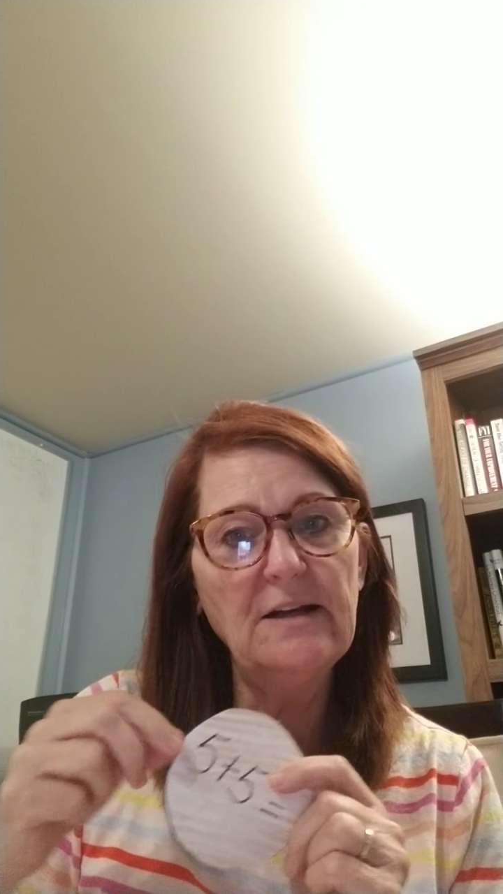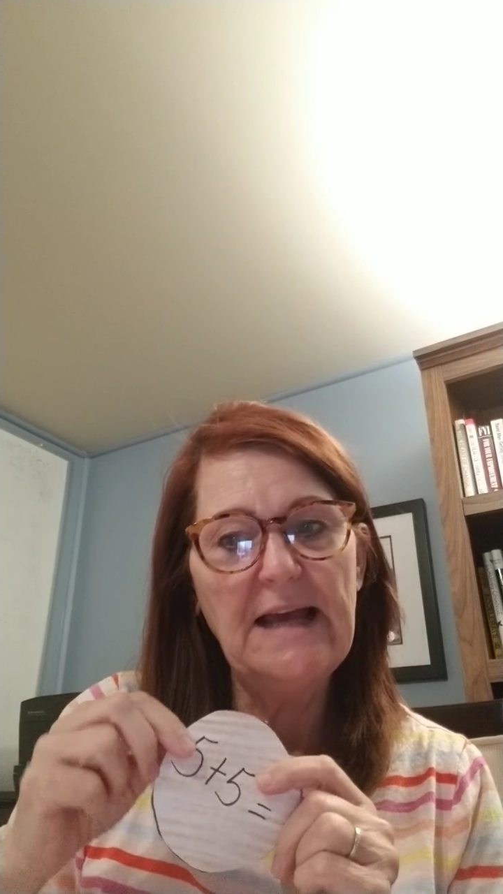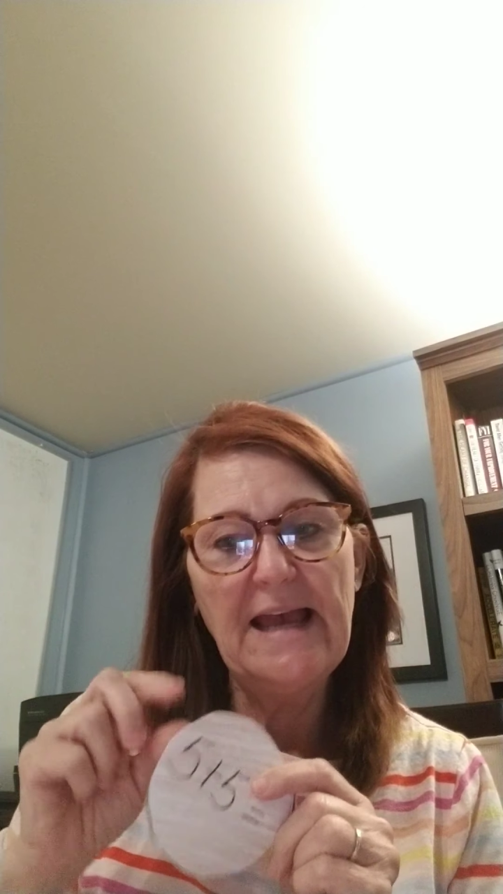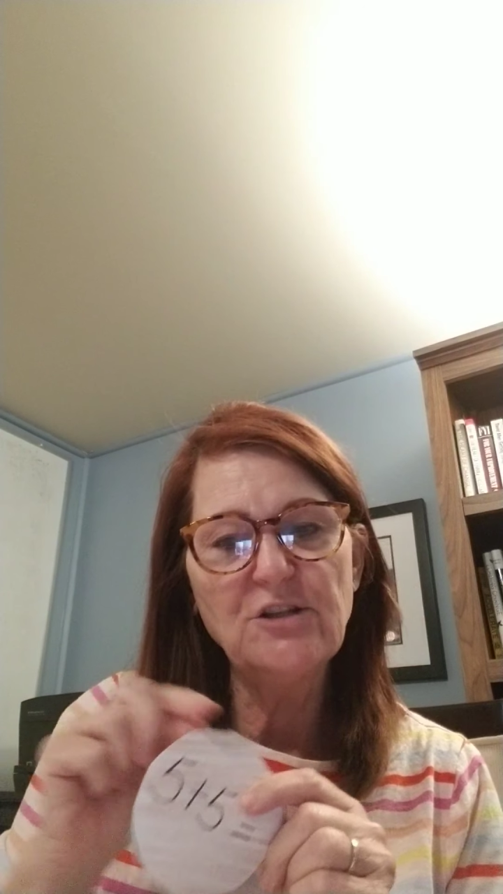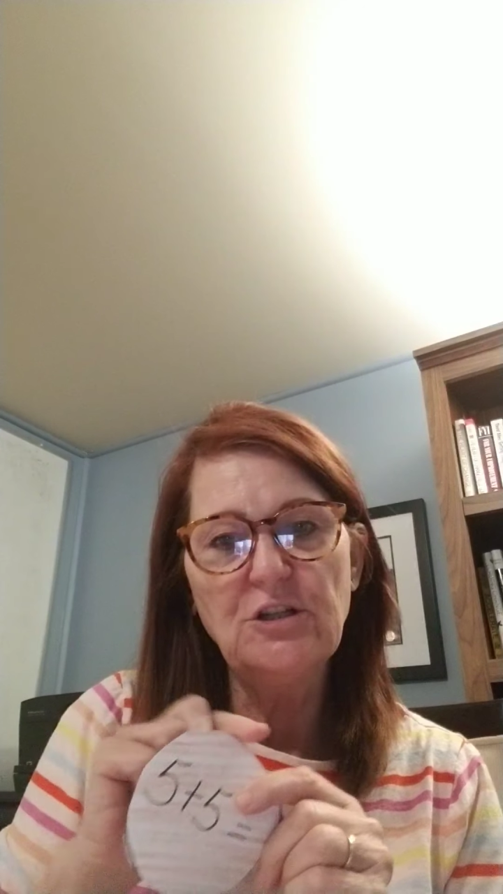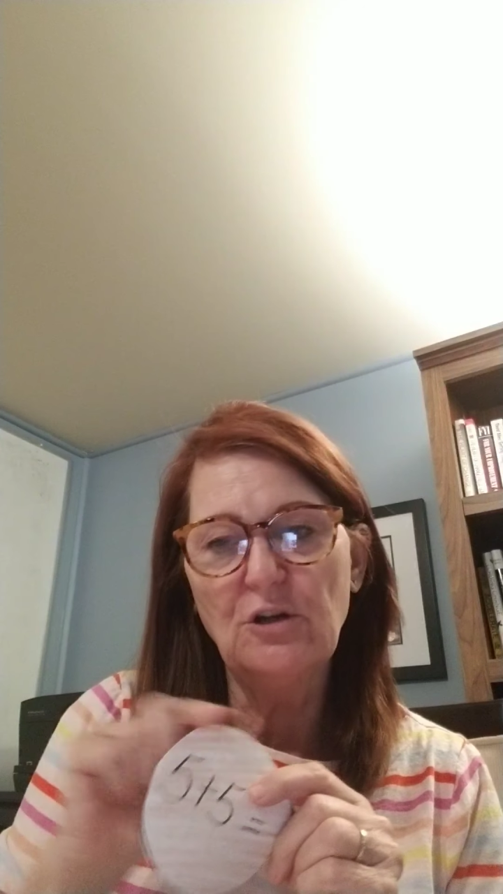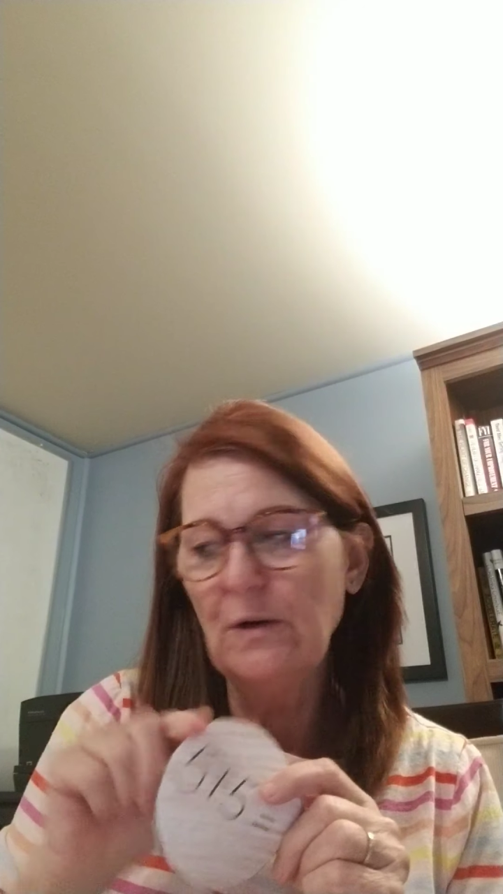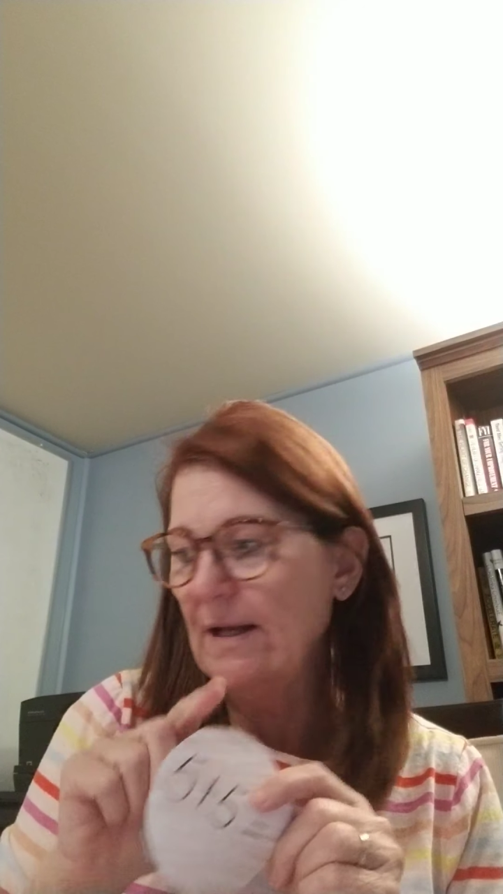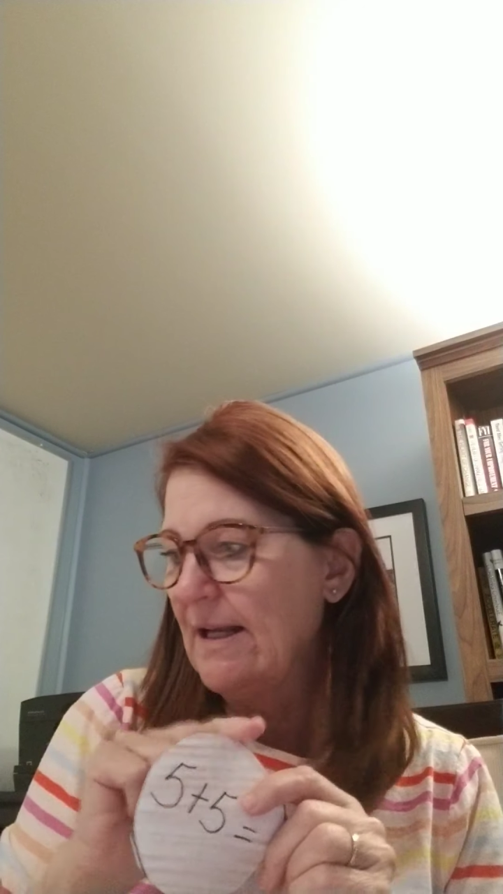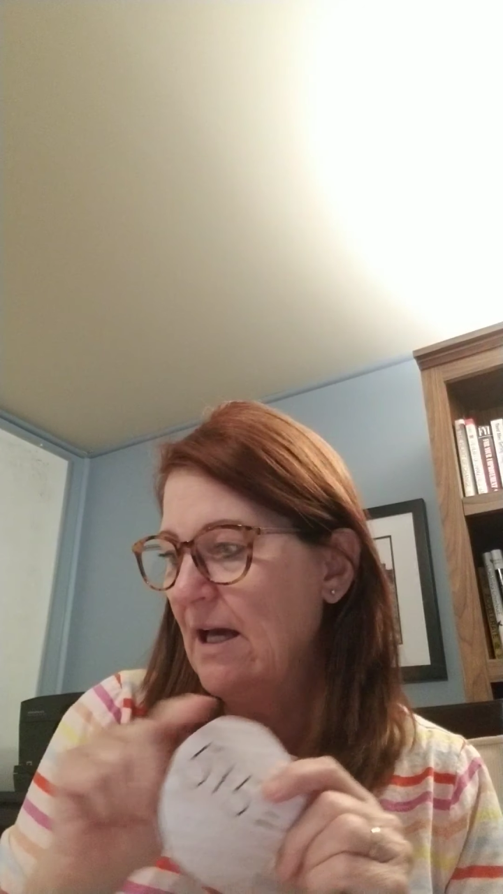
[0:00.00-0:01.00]
I asked you to go
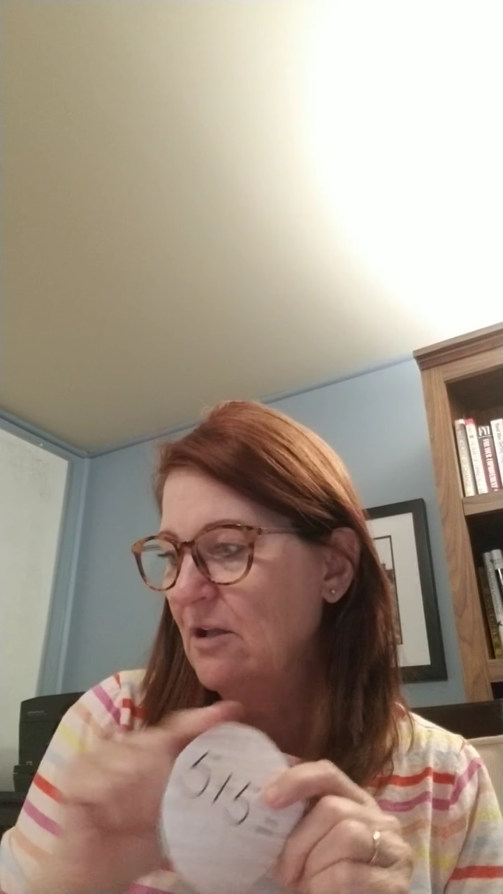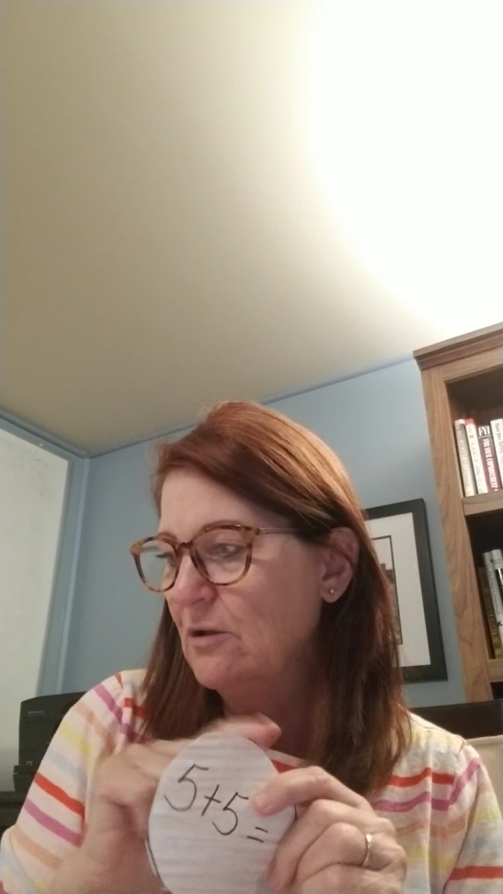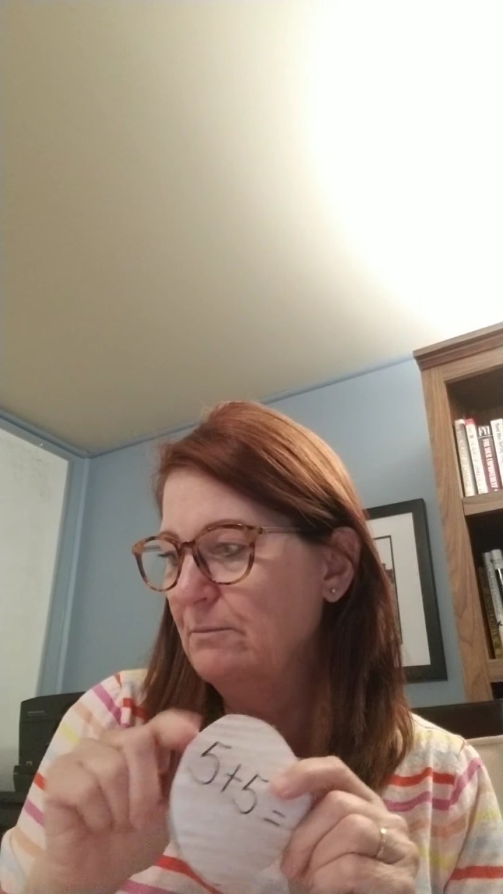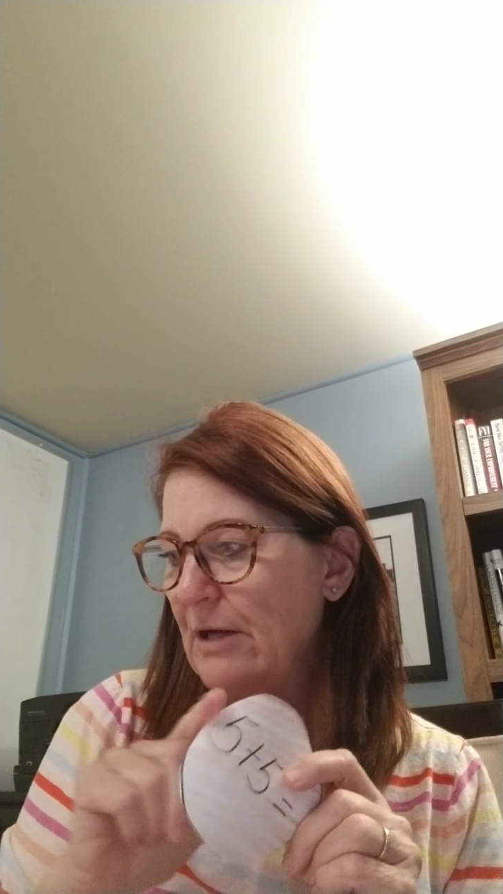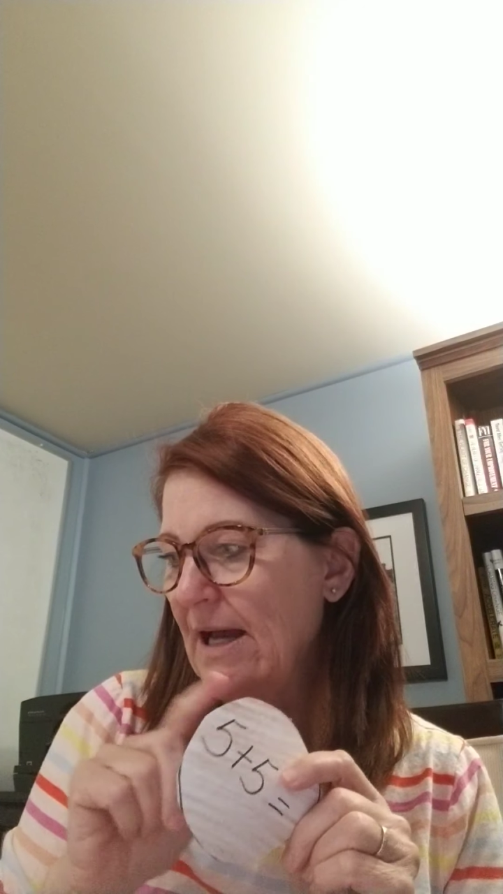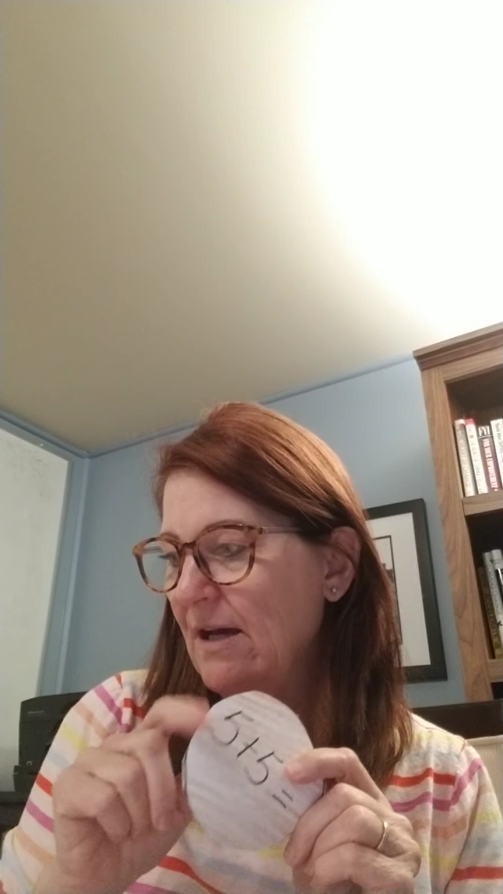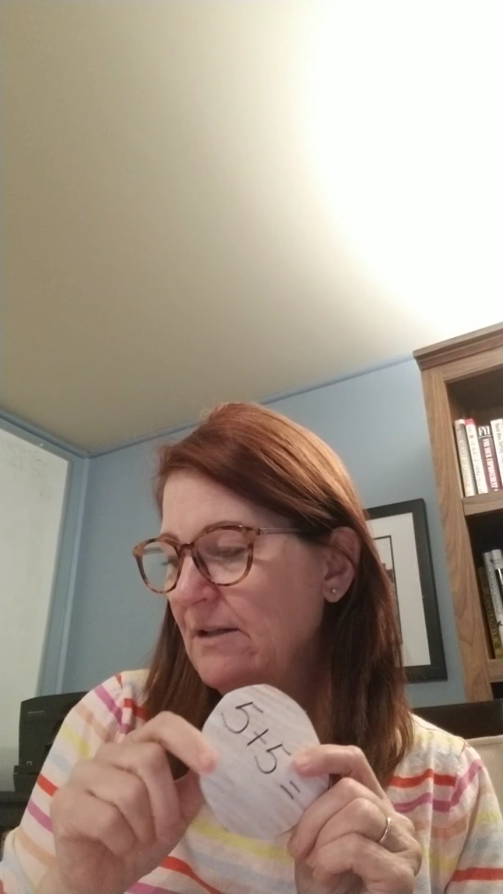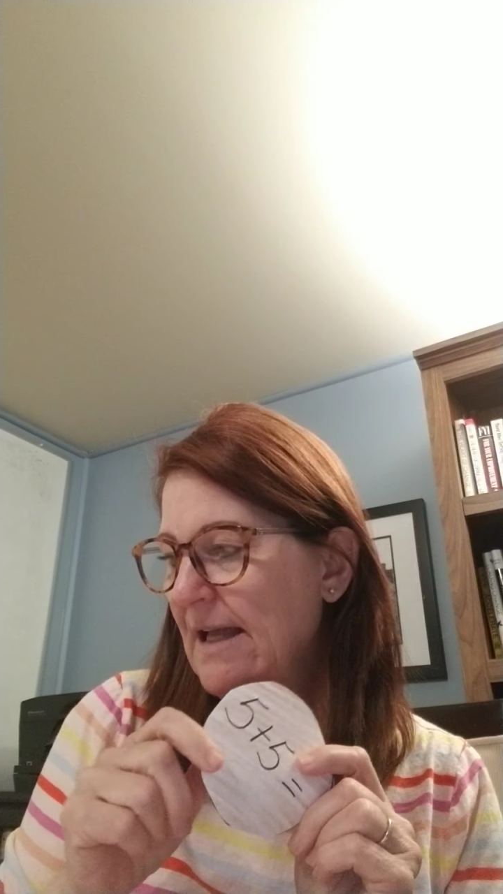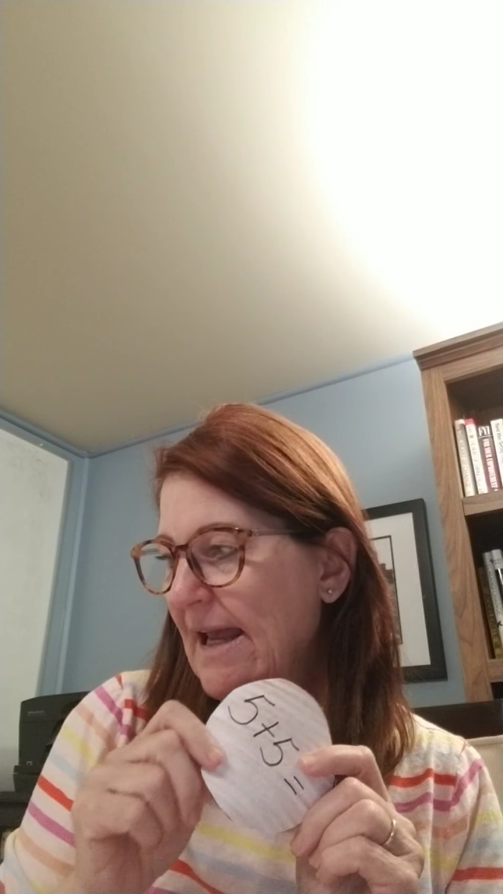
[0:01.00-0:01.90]
ahead and color them brown